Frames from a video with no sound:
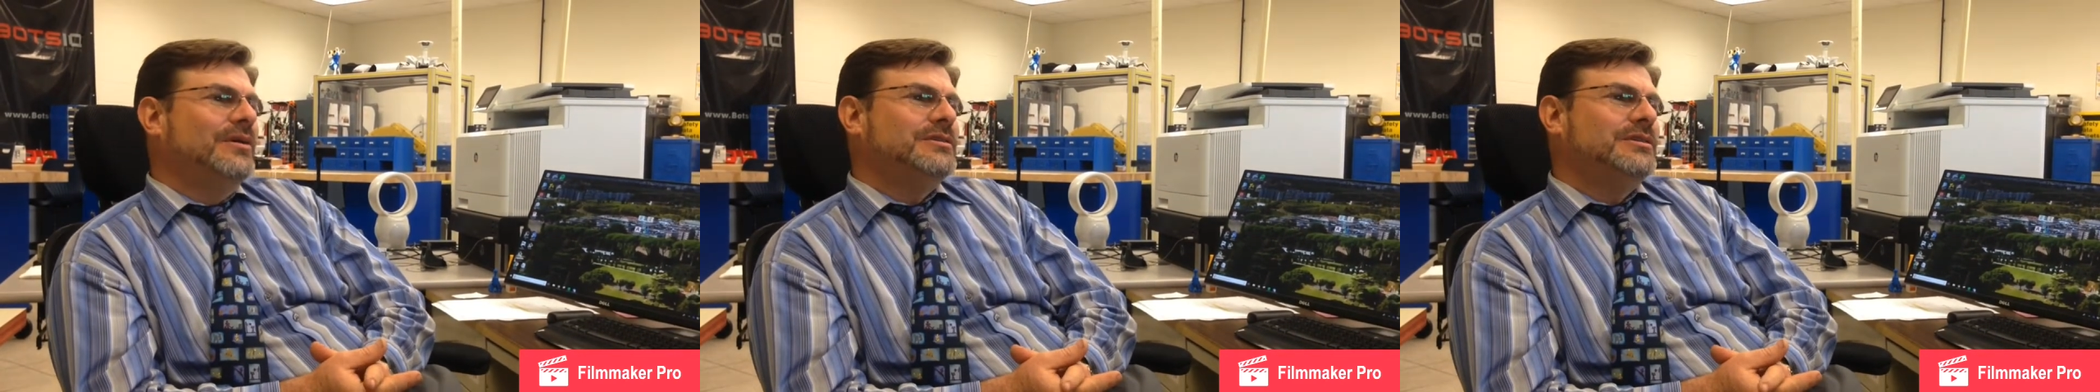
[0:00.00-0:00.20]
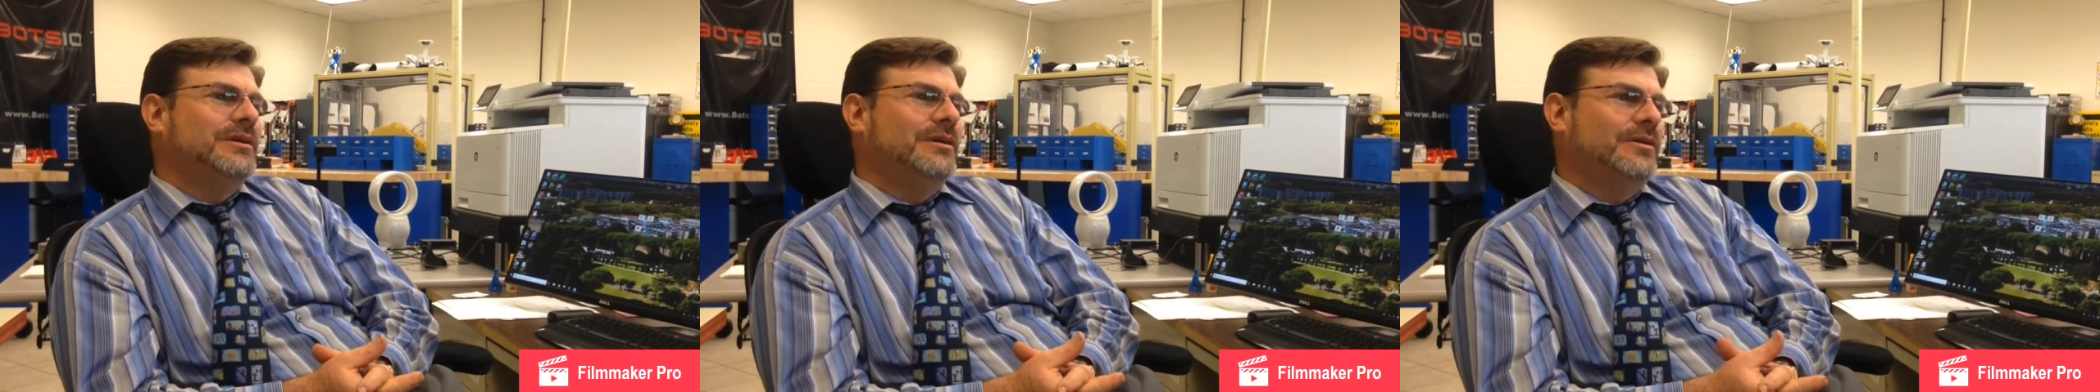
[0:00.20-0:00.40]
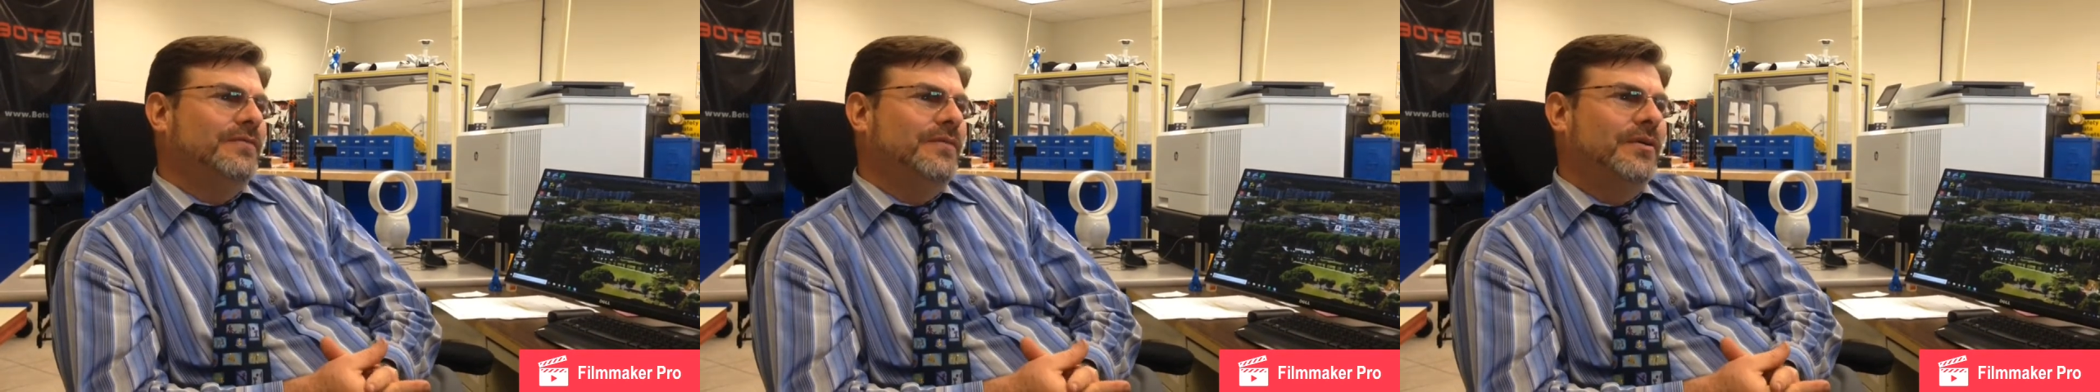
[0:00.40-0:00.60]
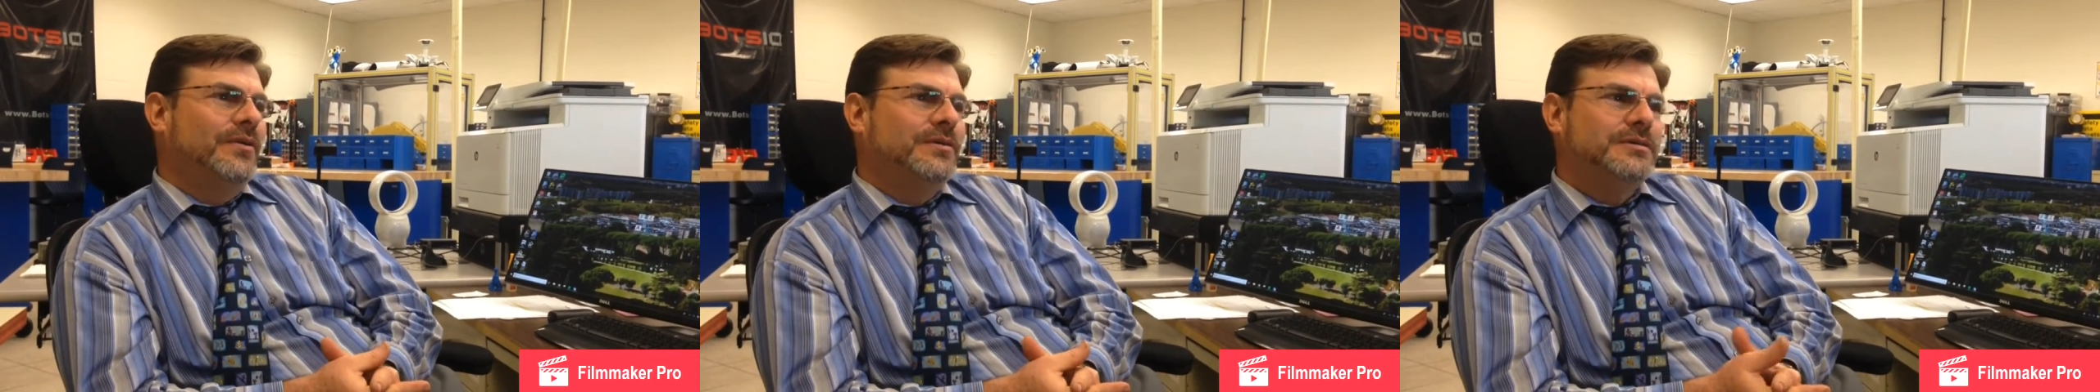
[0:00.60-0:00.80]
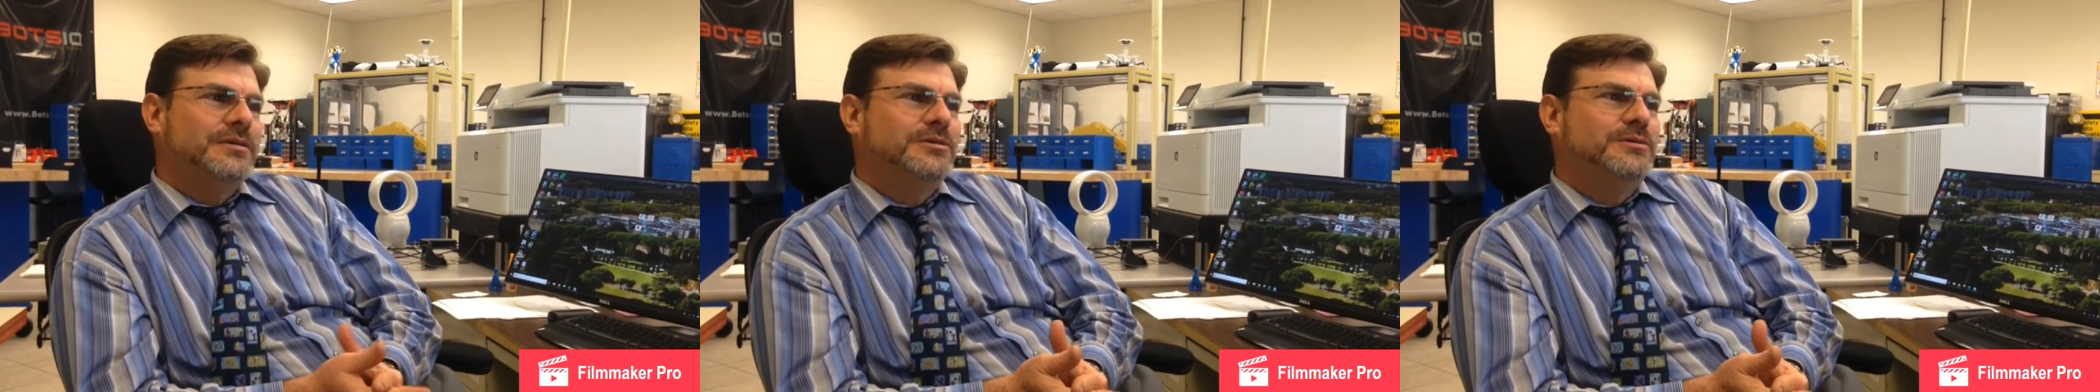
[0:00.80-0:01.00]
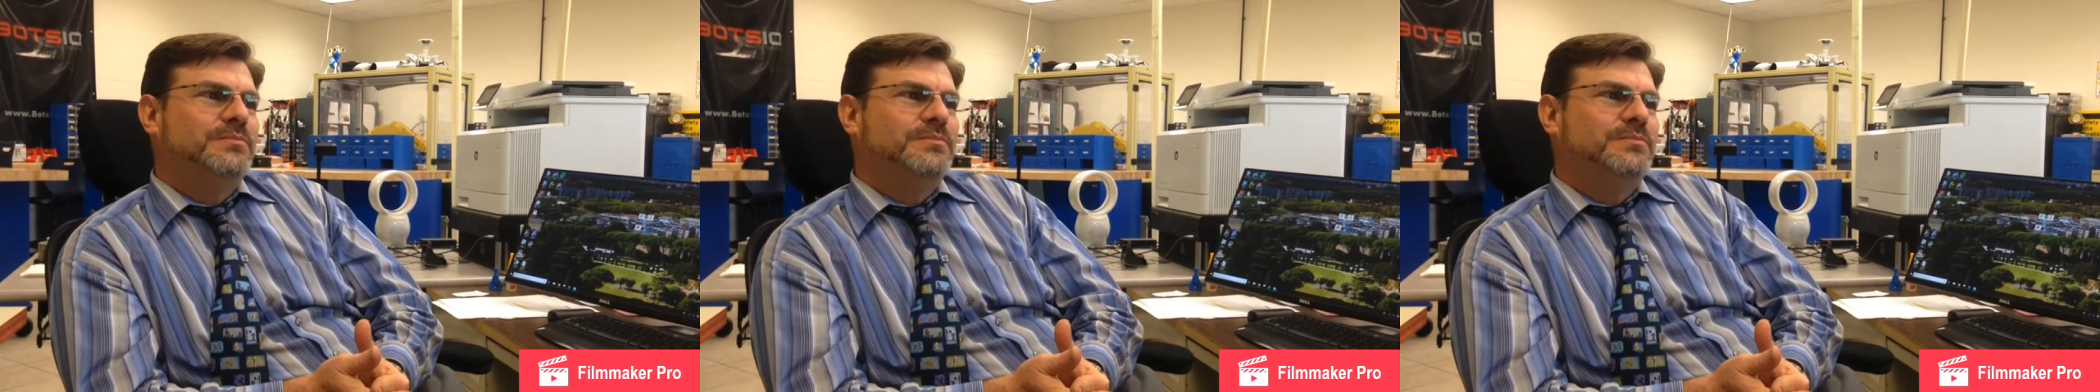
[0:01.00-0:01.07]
engineering focuses